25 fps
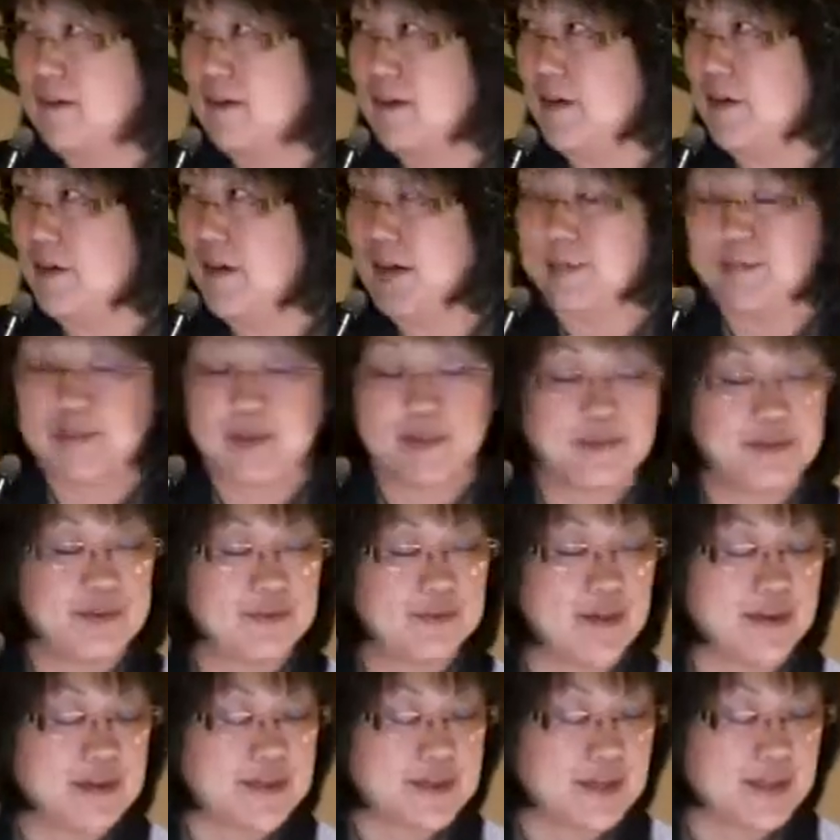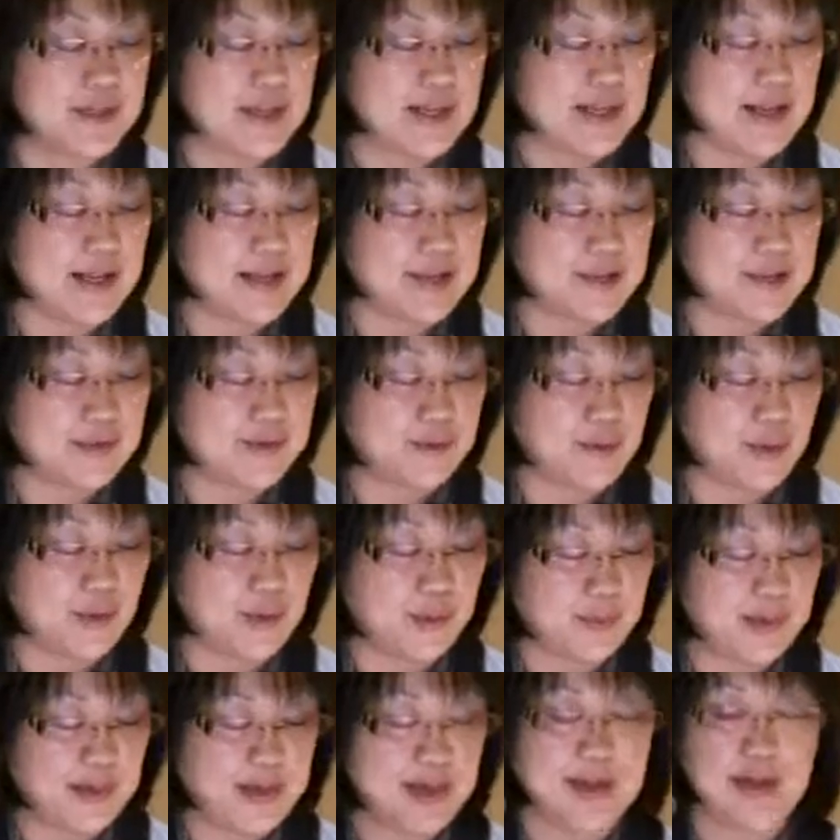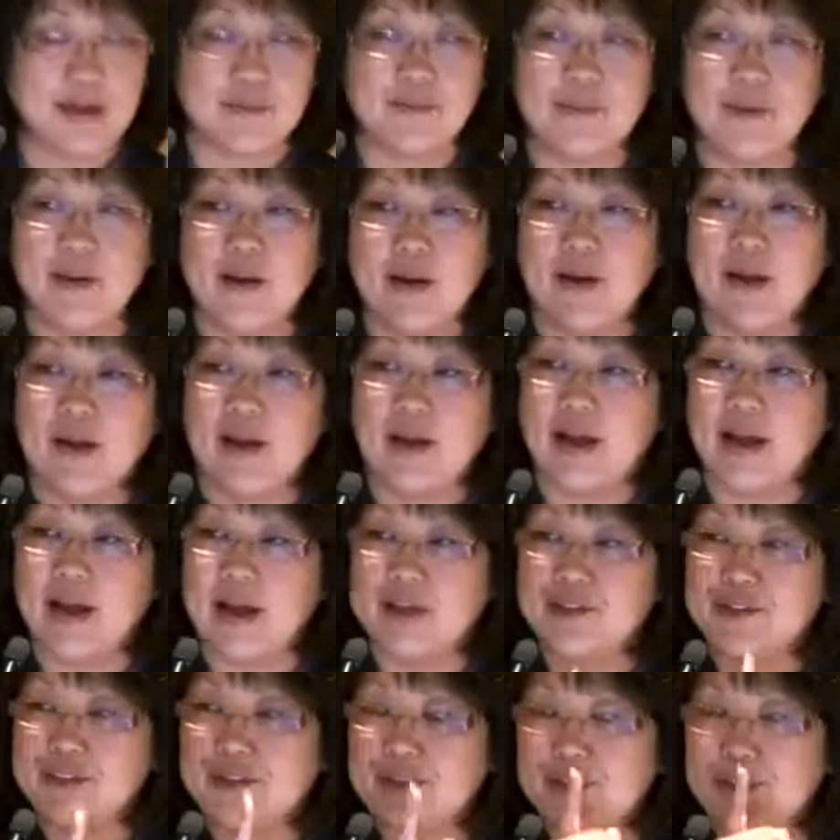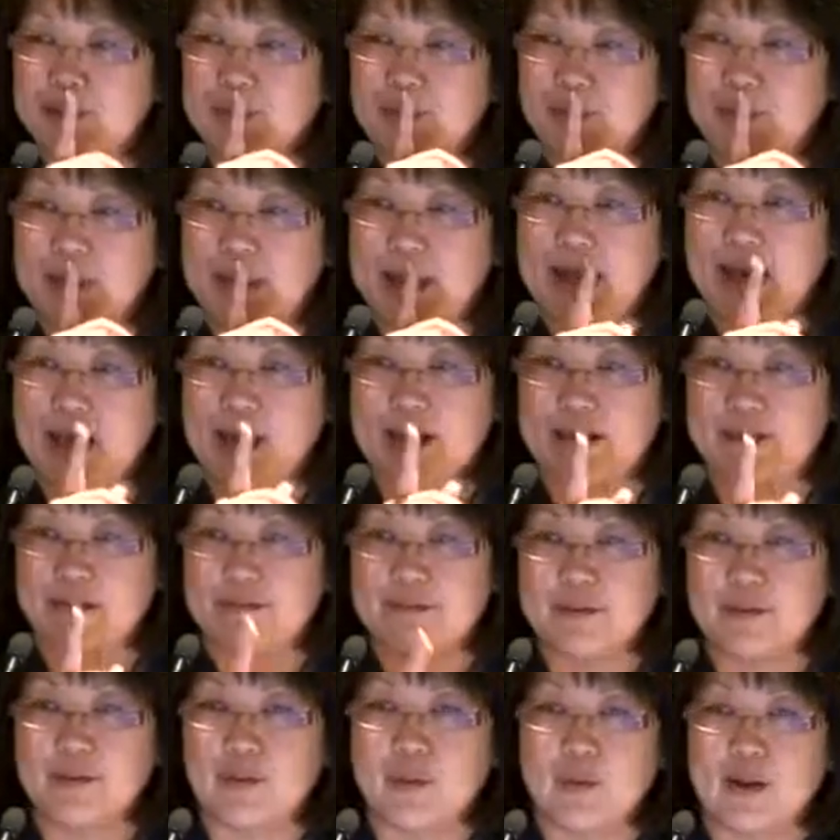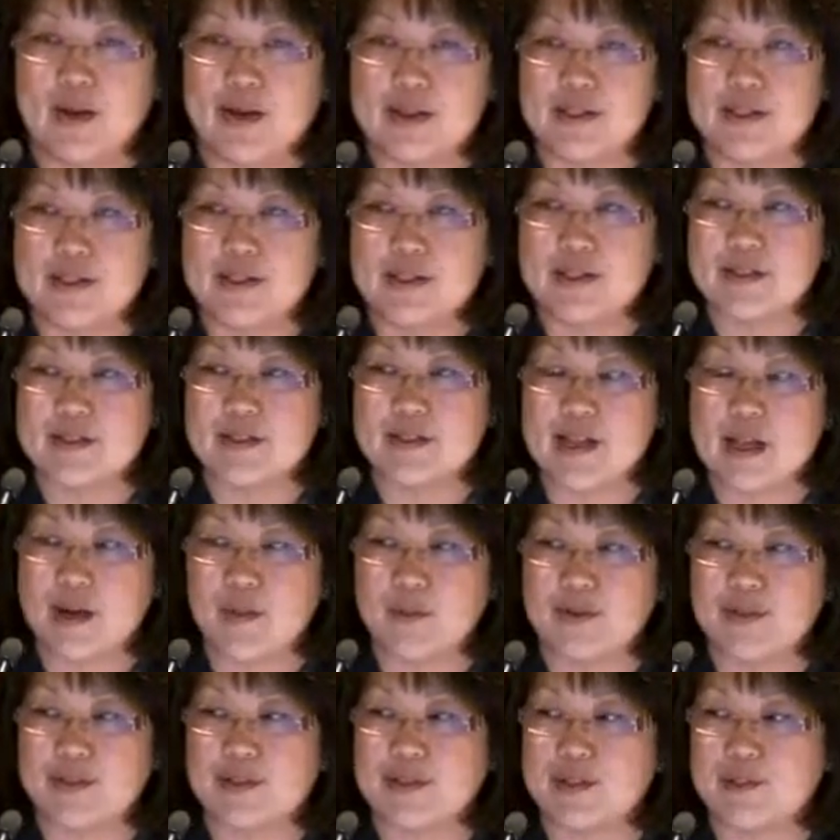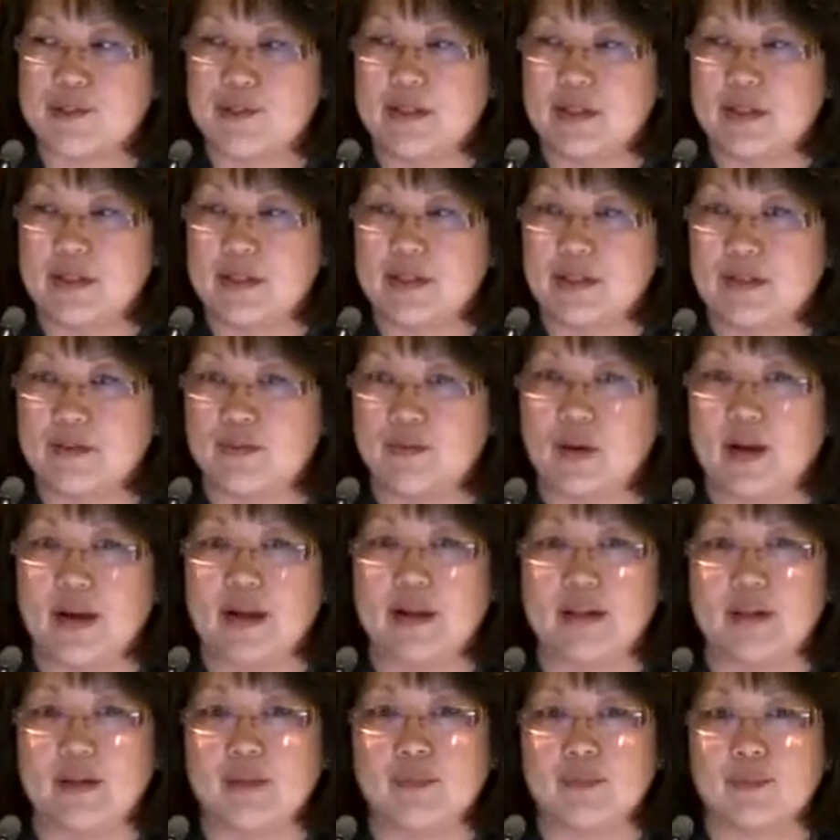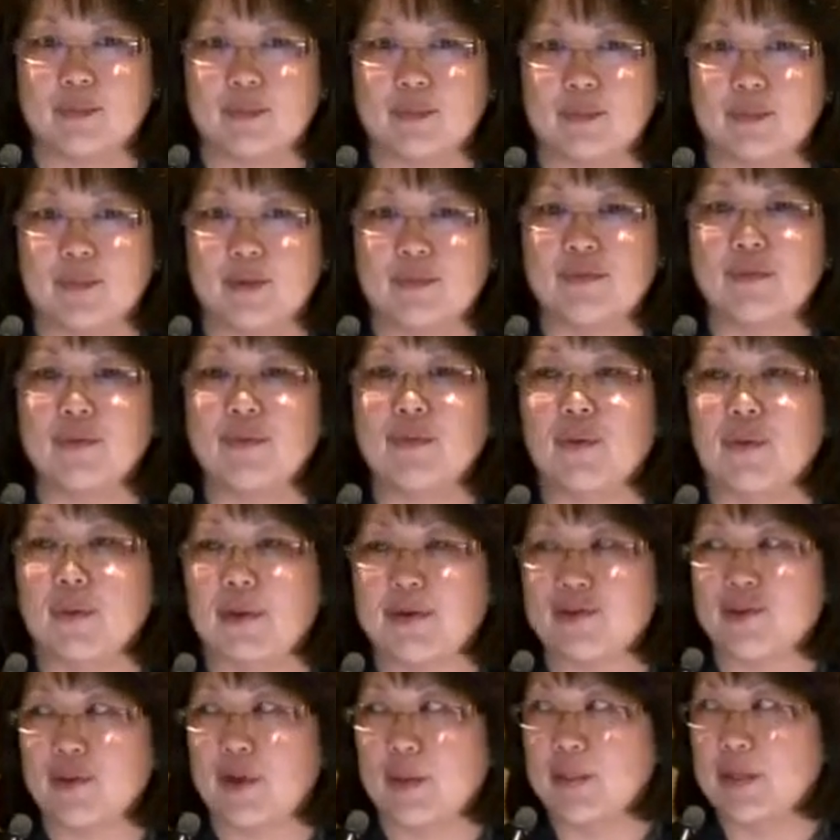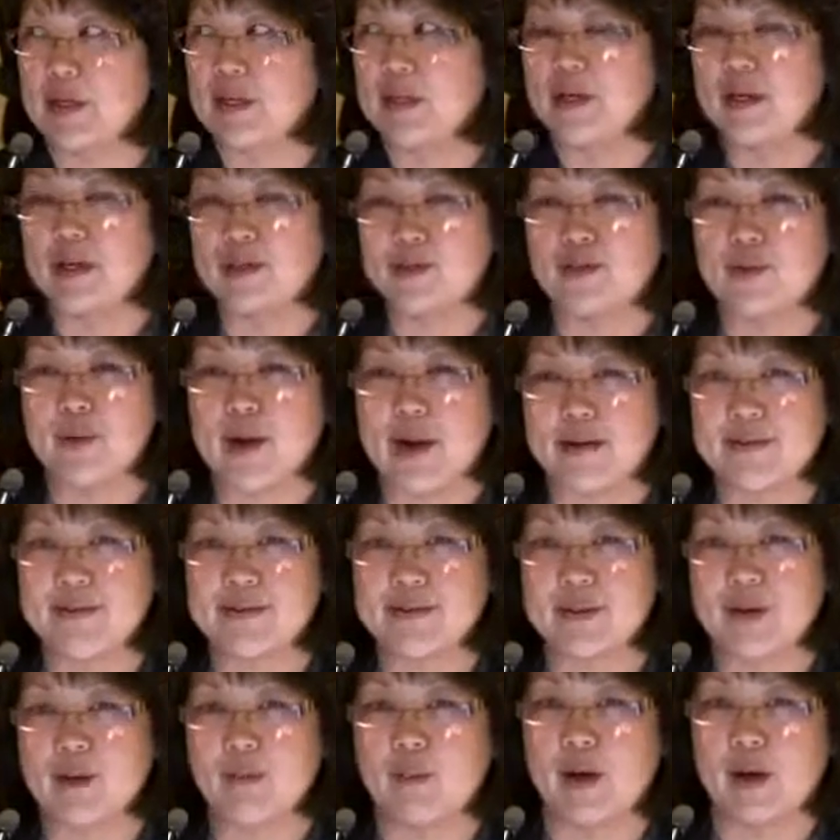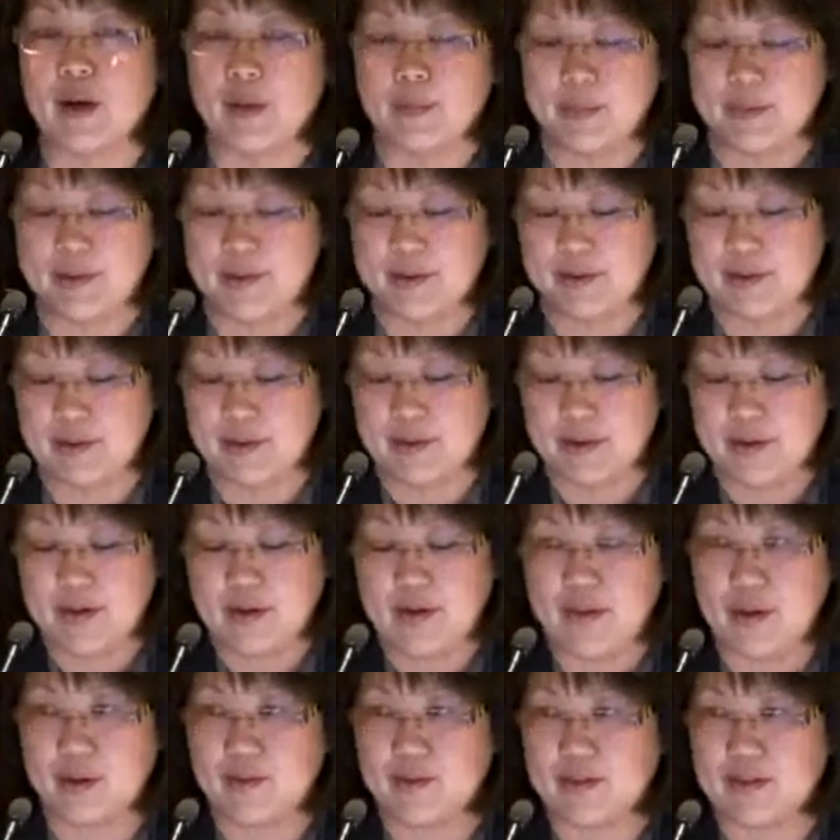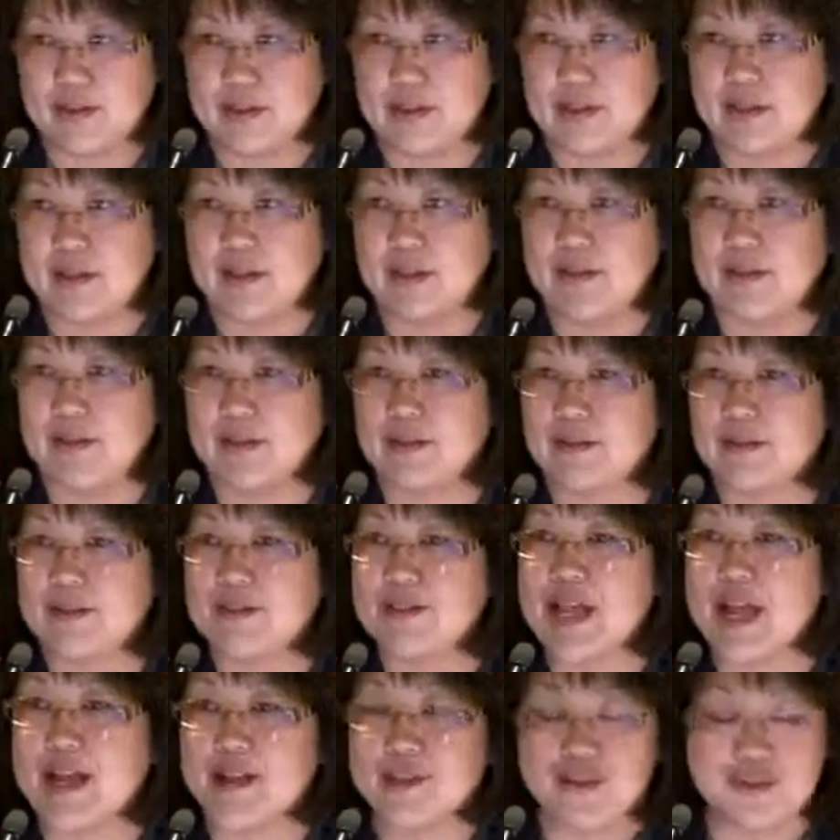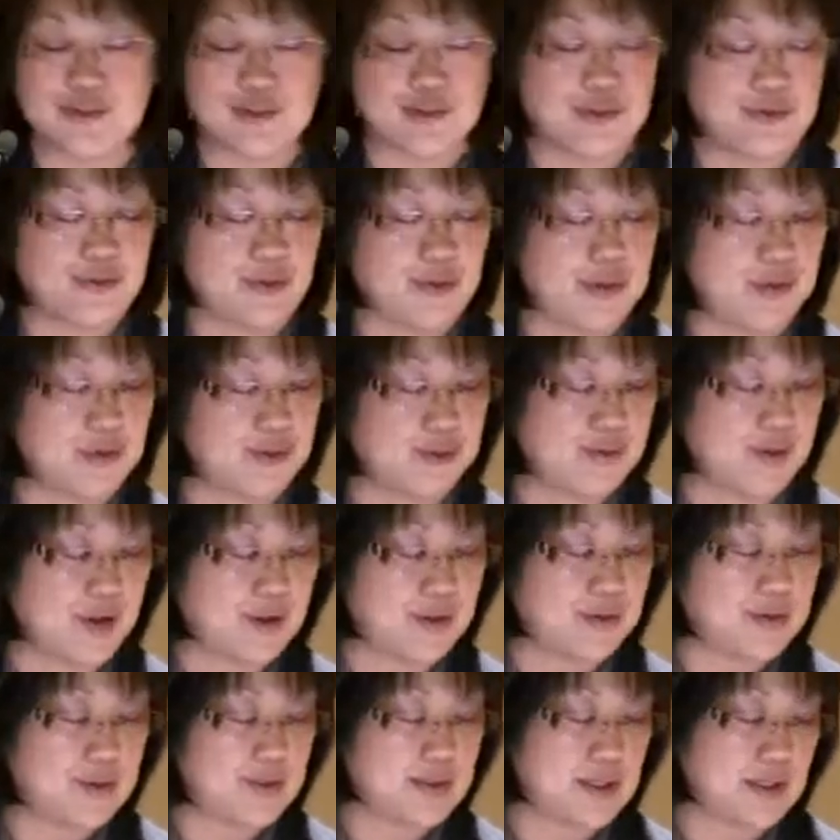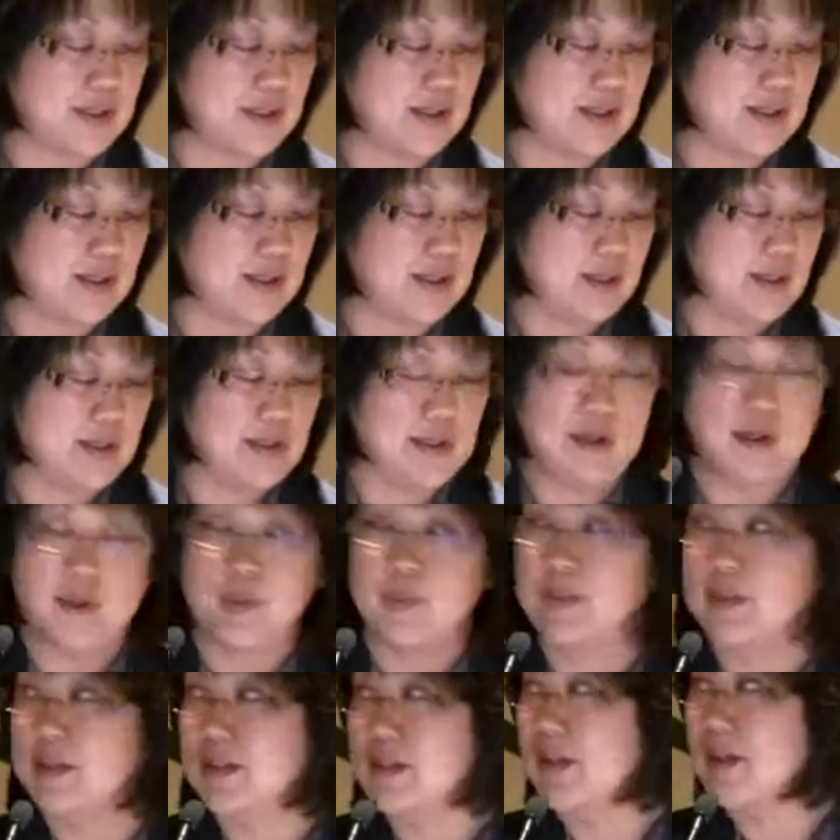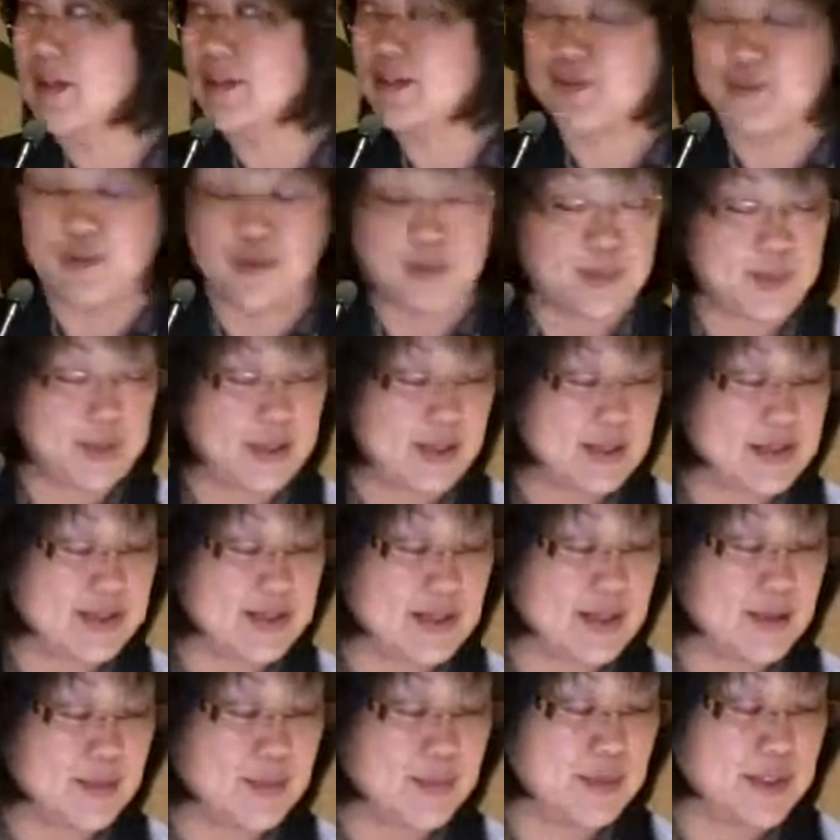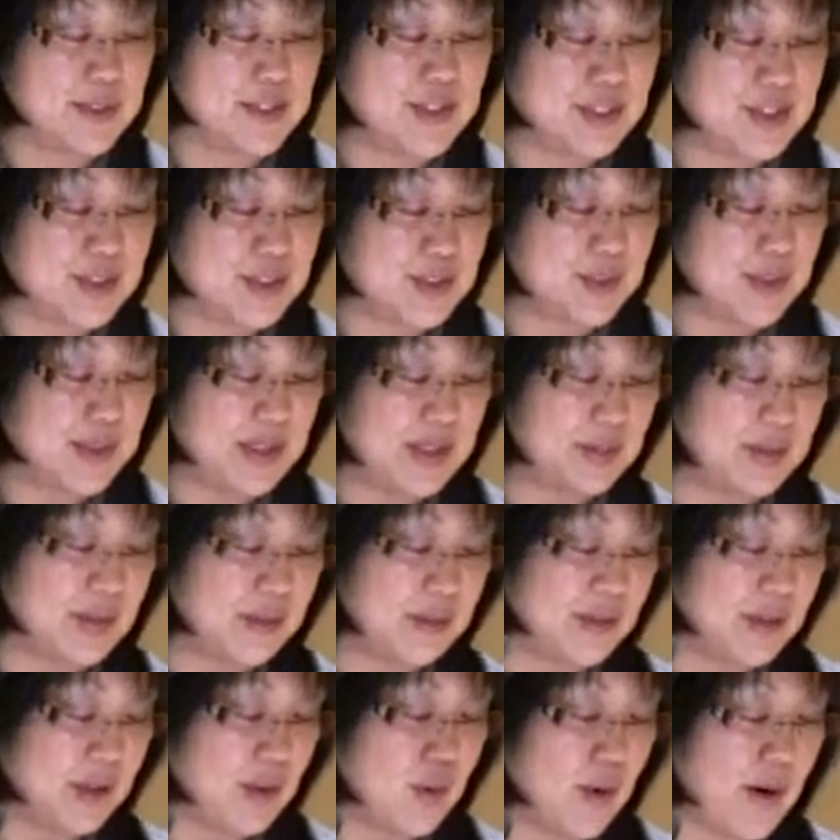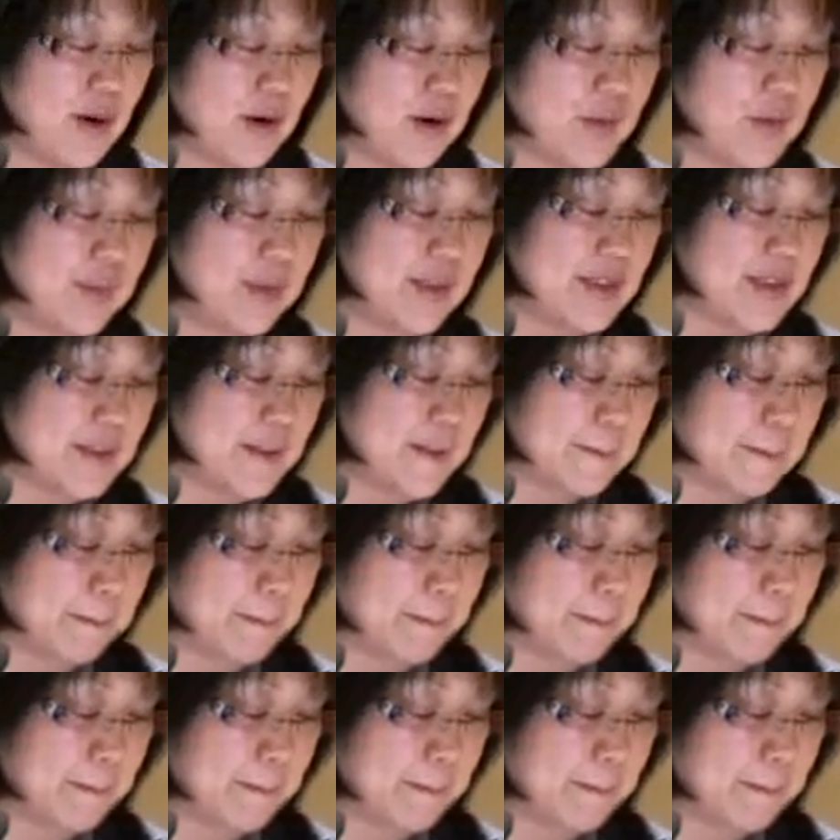Okay, I'm going to move on to the next form, and I do know we had a few questions that were submitted in writing before, and so I'm going to address them up here, hopefully get those answered for you folks. But the next form is the admissions minimum requirement.